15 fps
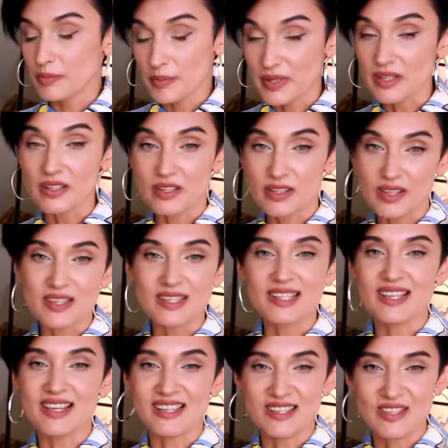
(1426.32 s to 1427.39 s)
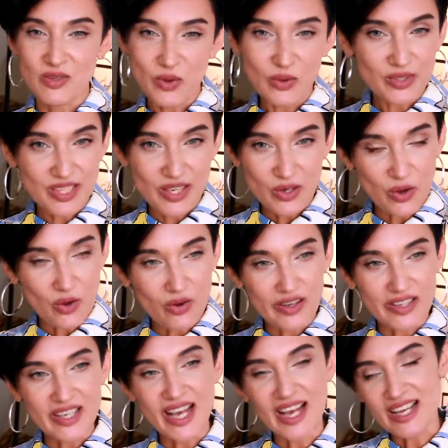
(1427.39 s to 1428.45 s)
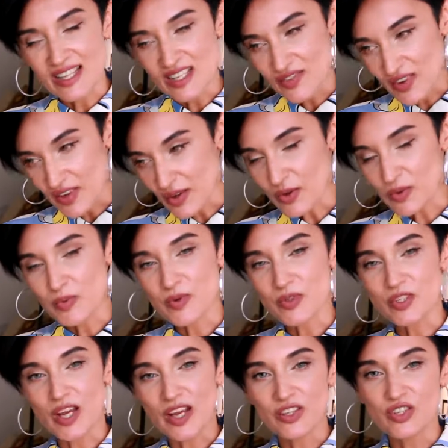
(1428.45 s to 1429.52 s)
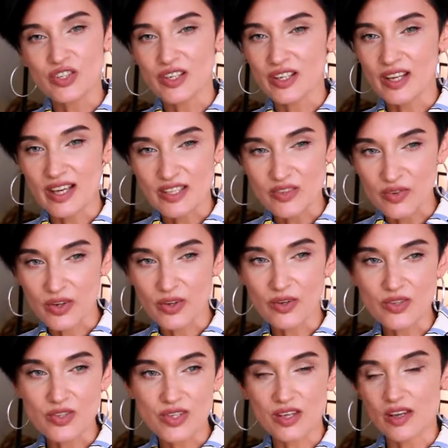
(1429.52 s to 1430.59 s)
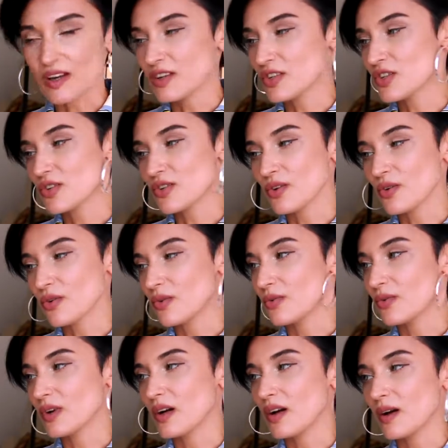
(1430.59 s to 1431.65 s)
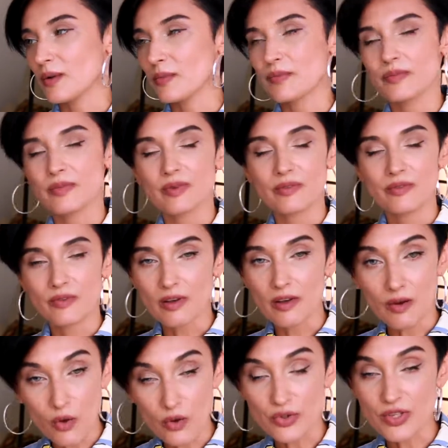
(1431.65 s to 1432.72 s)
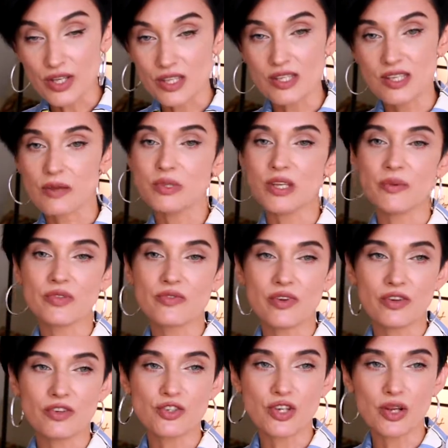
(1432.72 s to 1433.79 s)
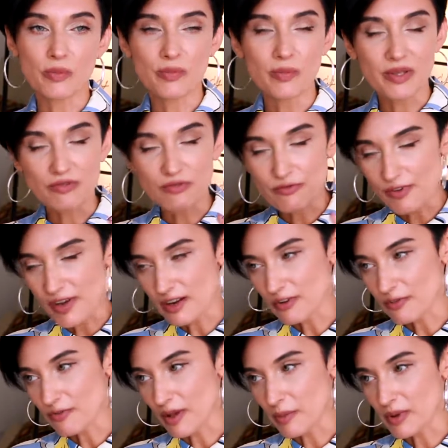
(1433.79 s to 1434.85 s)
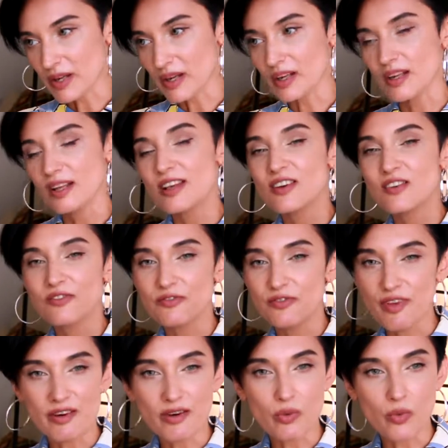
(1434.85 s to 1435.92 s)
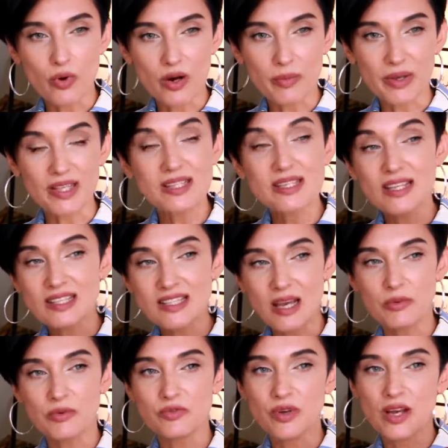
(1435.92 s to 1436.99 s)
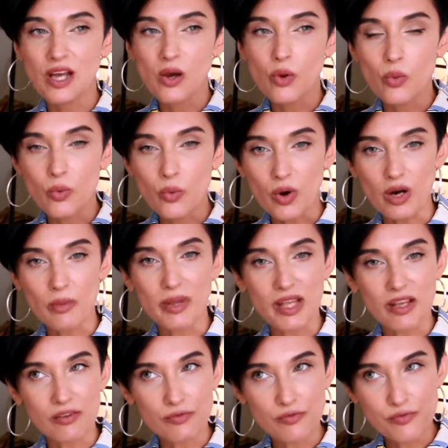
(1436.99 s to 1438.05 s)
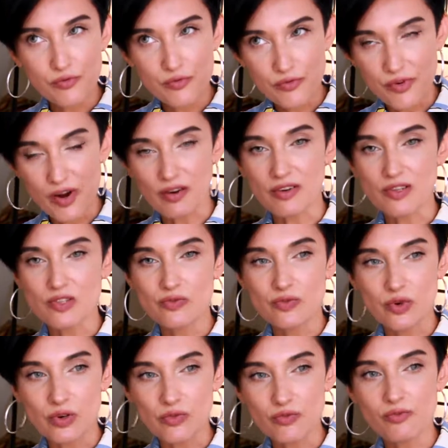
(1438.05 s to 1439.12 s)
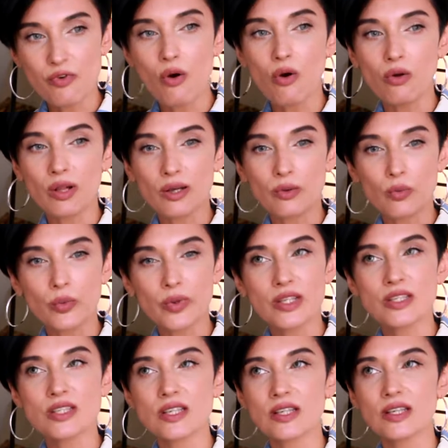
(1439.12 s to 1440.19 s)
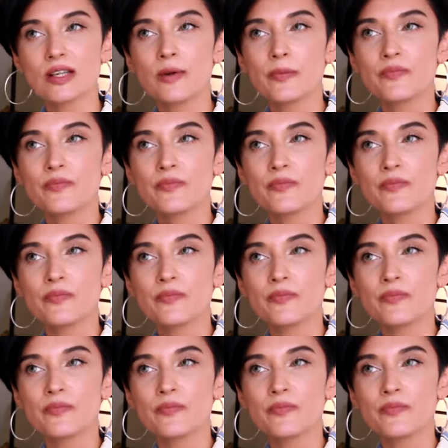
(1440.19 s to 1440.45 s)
But this lasts all day long. It has a very good projection, has a very good sillage. So also at the same time it's very cheap, but very feminine, very warming. It's a type of warming fragrance for fall and winter.